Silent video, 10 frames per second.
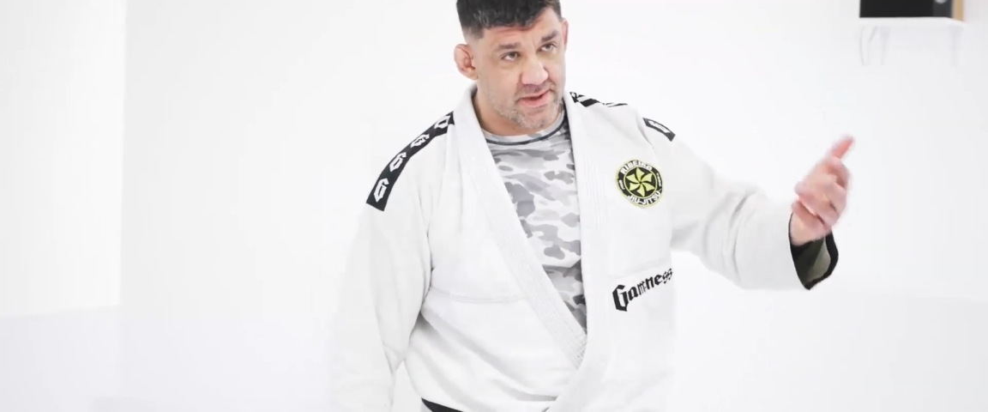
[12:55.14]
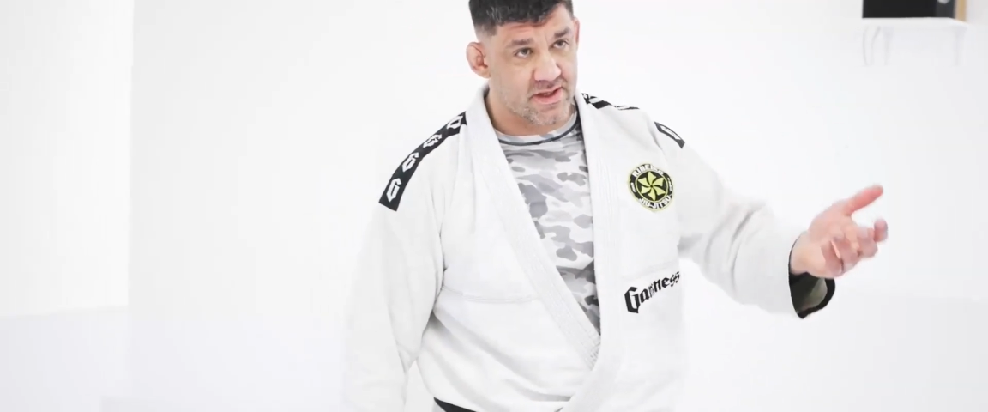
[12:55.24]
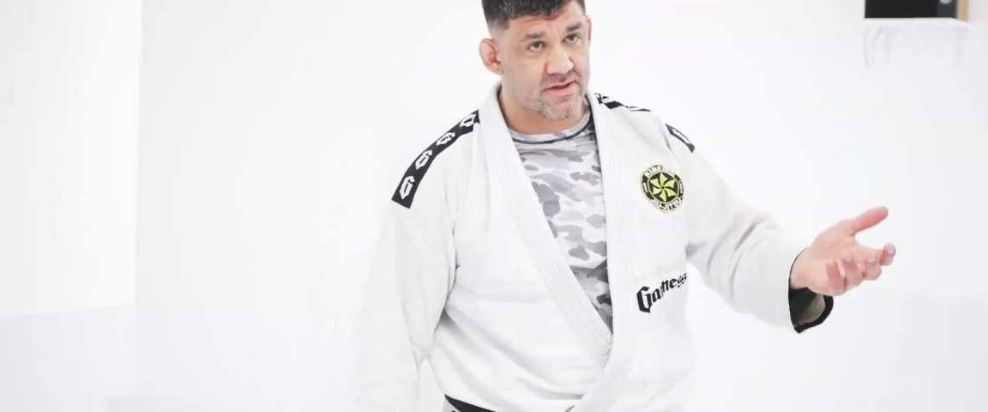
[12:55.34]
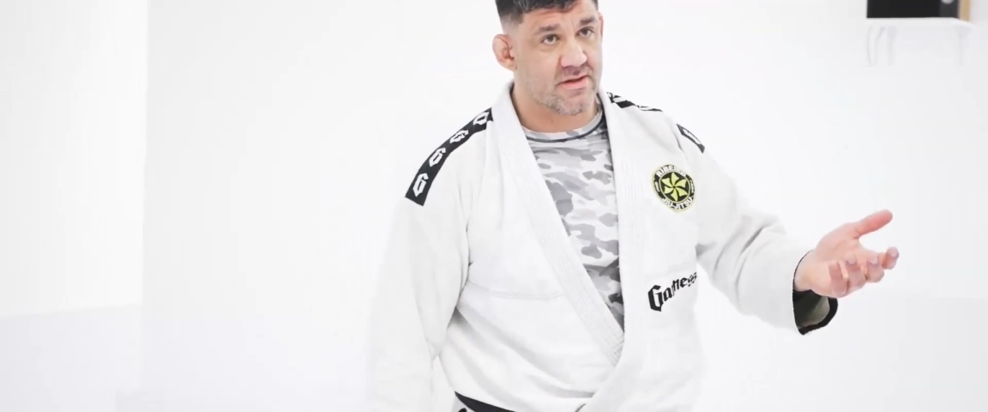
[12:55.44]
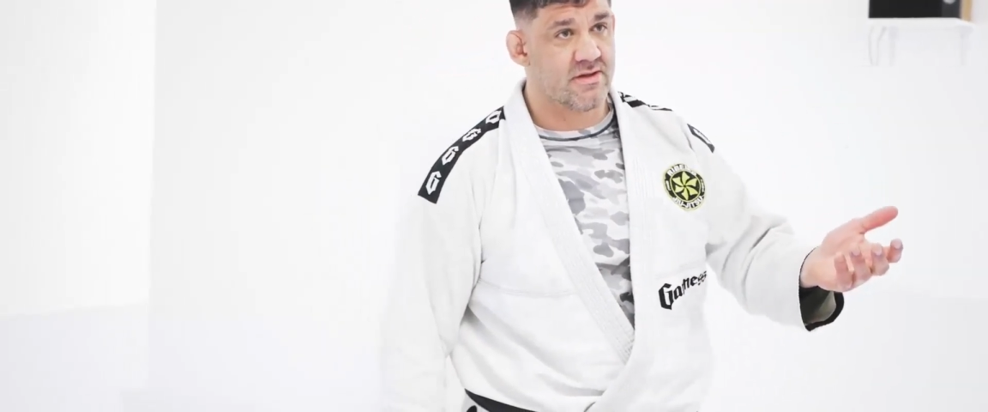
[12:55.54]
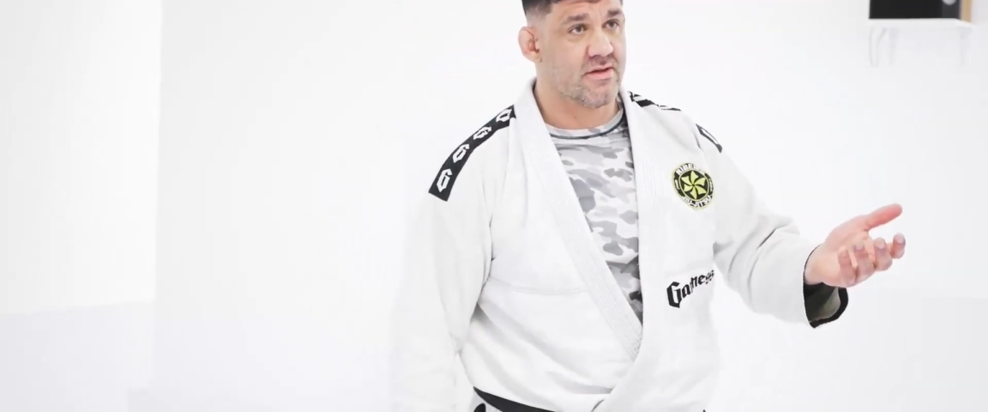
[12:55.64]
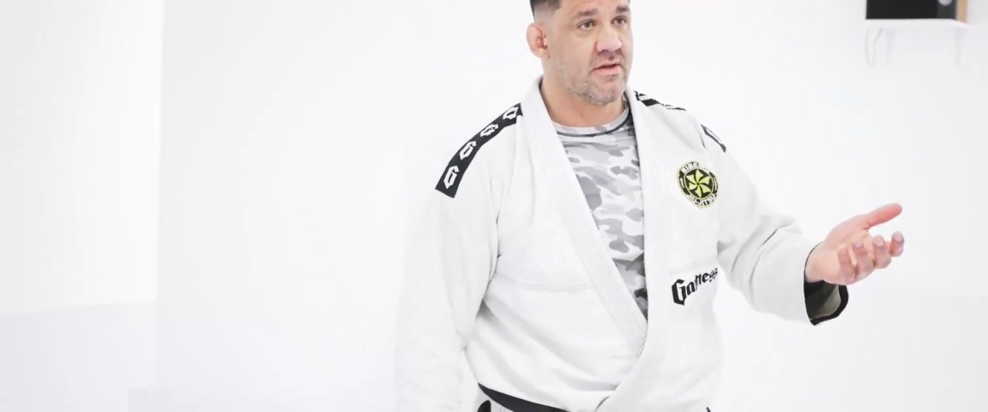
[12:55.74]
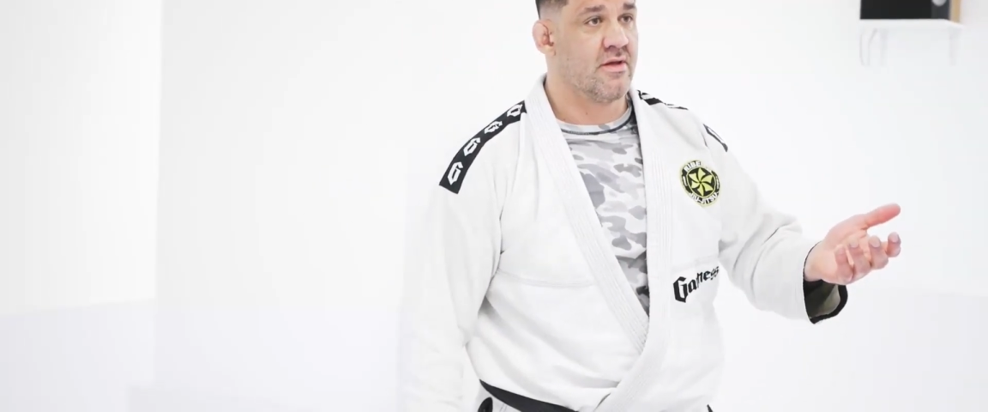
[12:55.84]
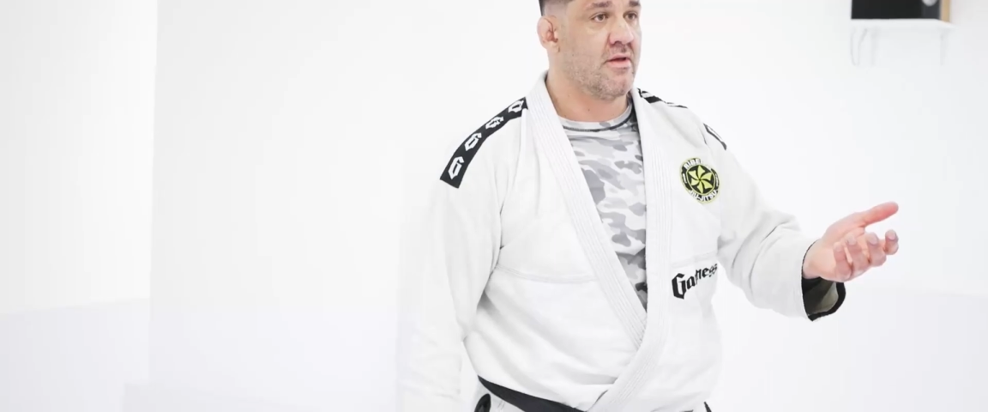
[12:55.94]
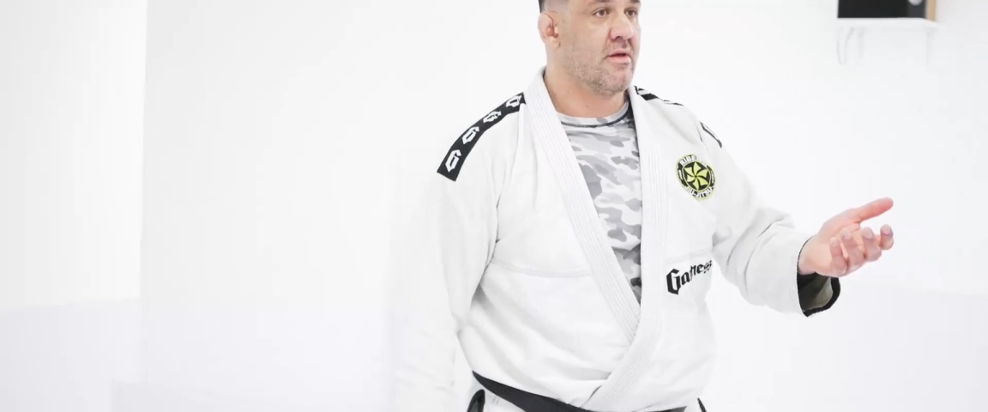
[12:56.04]
to
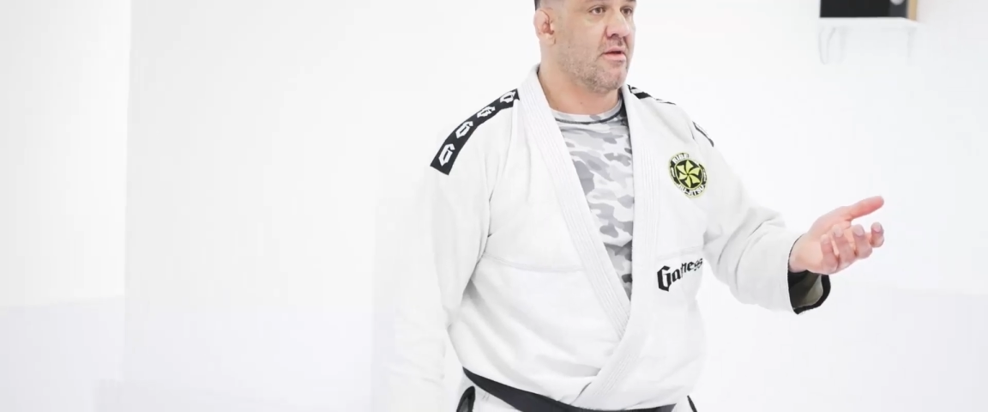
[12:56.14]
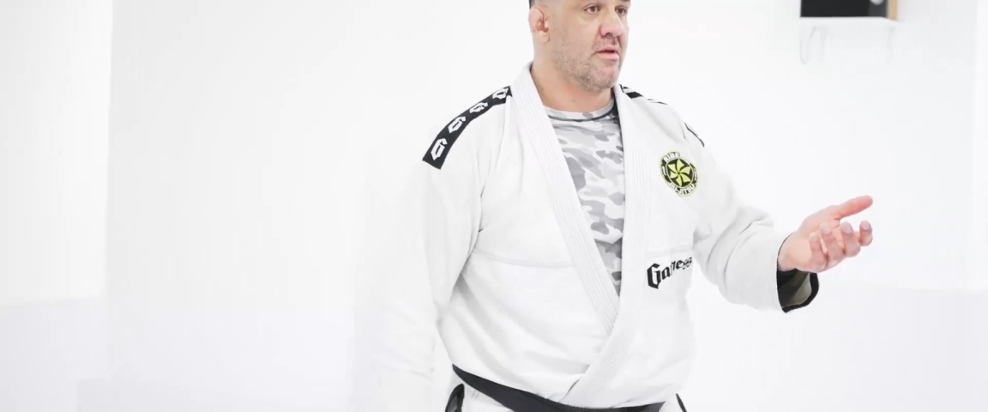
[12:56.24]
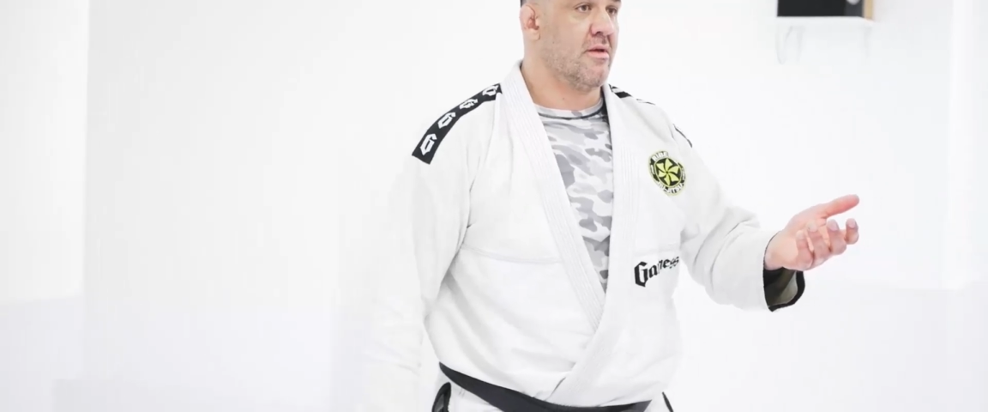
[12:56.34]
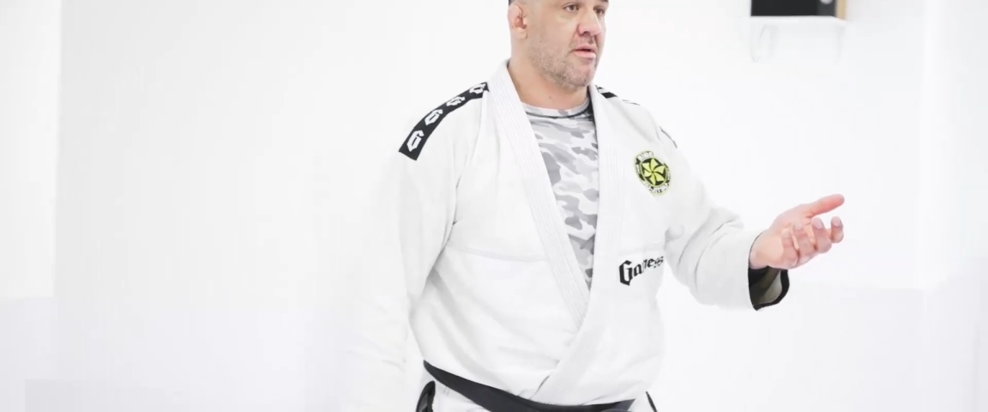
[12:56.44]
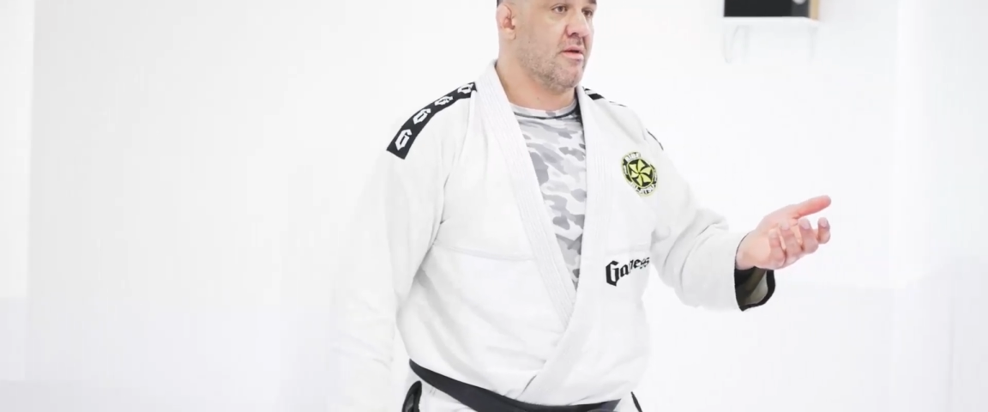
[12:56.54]
America. So